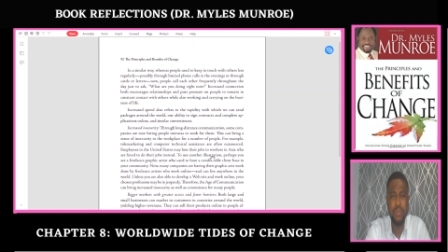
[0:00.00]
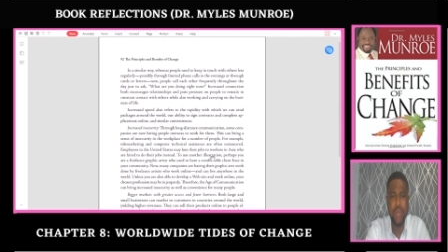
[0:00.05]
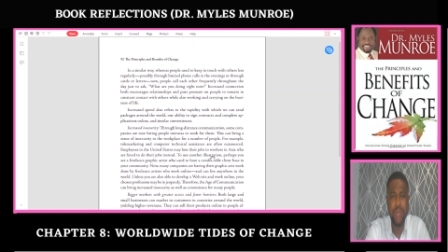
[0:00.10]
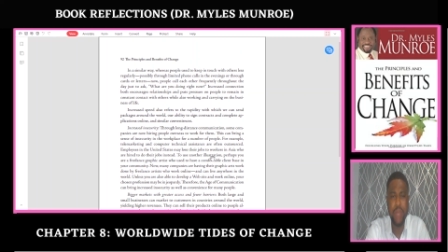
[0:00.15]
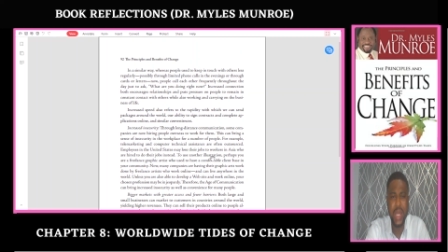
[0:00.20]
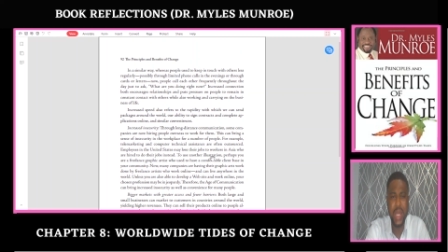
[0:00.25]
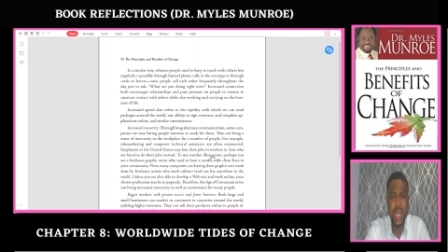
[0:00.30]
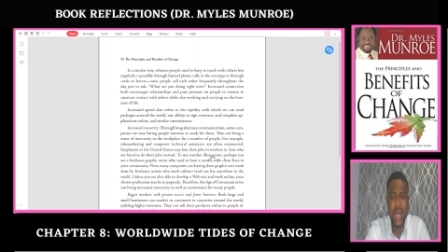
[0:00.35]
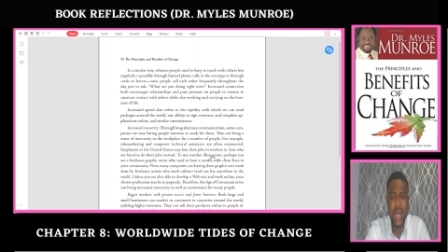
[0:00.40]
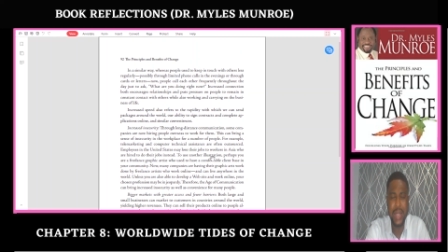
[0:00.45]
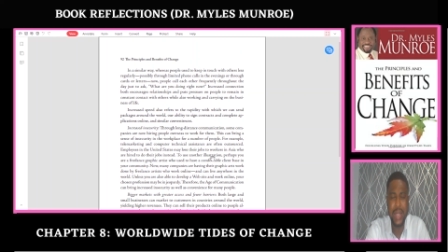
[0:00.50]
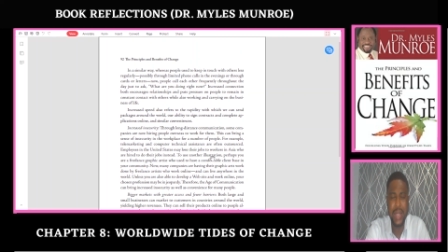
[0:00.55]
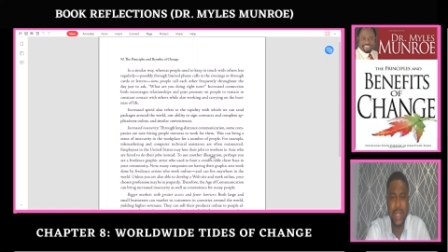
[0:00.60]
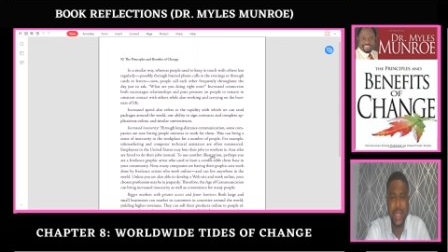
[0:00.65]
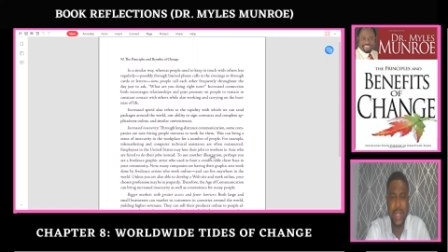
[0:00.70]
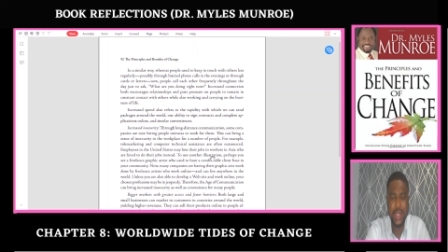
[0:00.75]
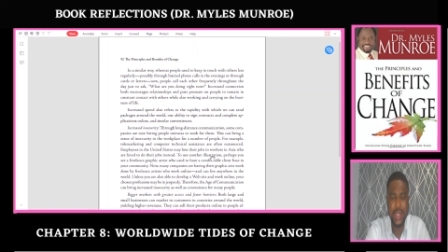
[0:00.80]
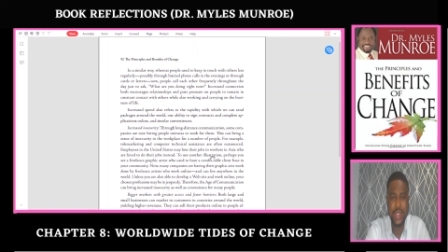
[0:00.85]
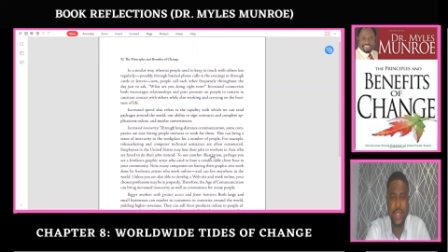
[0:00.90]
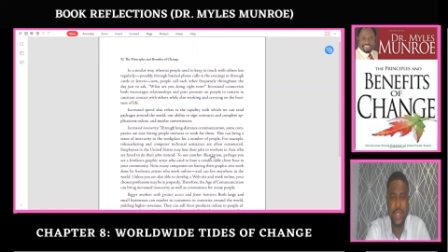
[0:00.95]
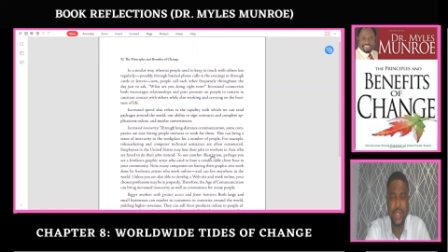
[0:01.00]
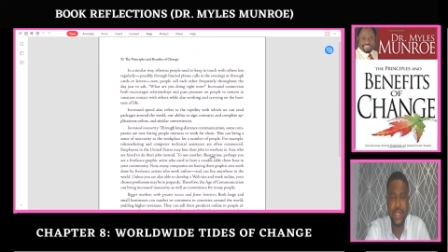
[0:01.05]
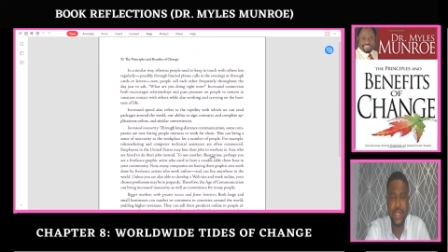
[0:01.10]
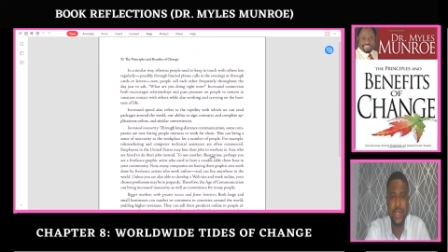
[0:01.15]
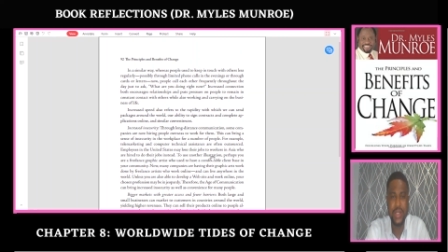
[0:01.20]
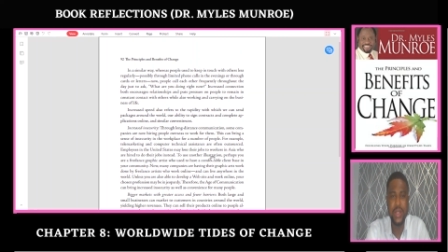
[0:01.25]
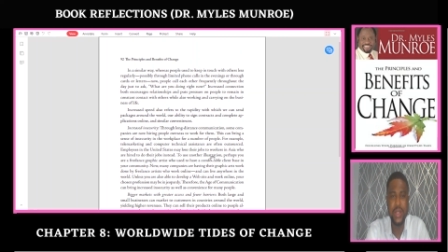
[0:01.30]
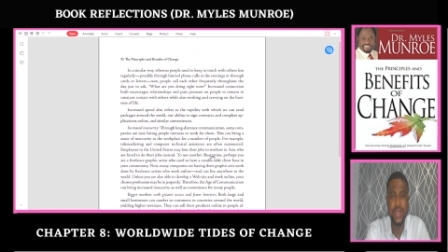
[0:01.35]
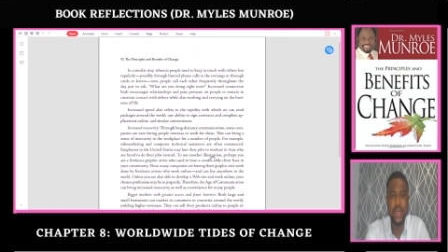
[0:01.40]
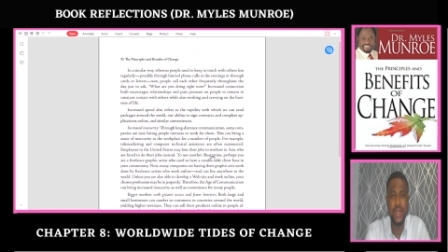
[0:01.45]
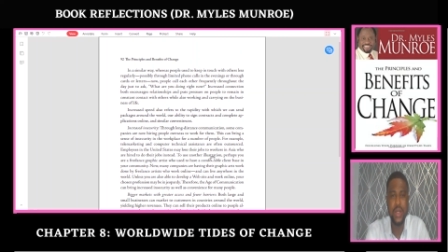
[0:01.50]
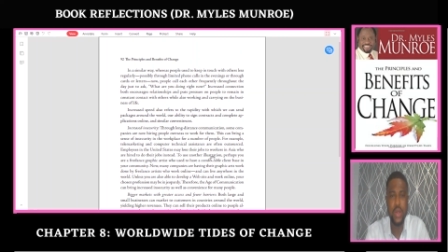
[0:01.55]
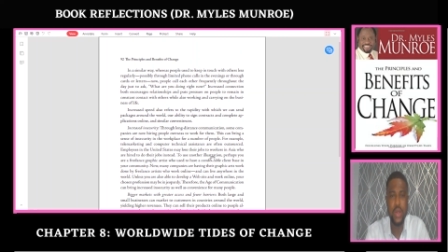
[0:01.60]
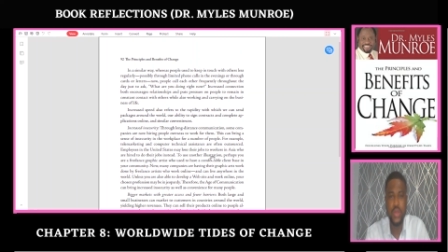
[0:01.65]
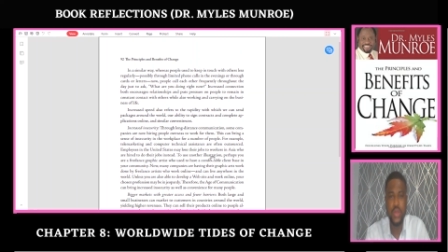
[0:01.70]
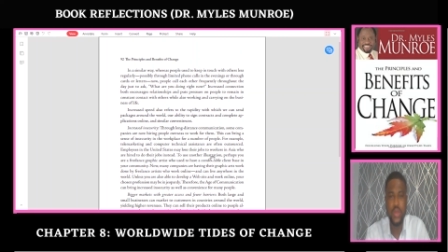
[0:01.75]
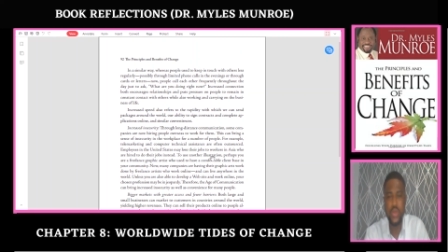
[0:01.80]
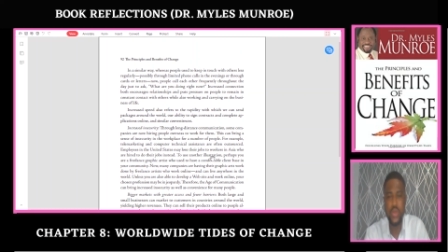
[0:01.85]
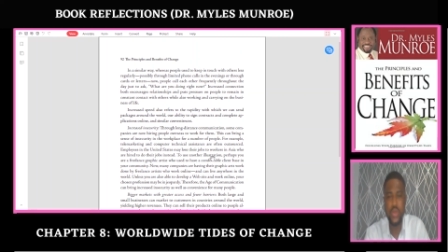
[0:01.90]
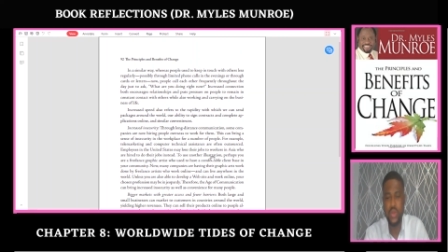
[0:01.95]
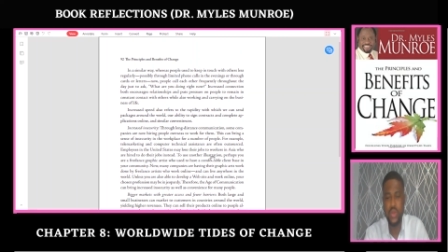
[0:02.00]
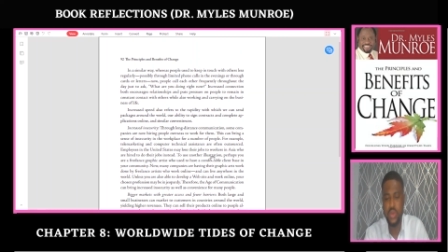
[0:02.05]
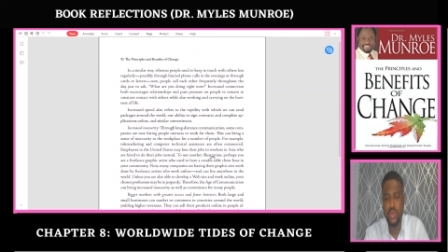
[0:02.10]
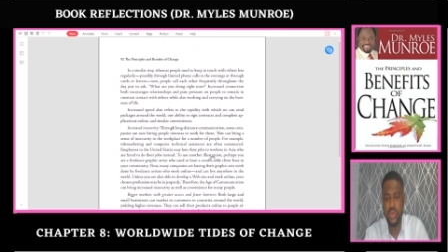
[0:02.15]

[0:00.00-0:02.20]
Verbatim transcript: pay attention to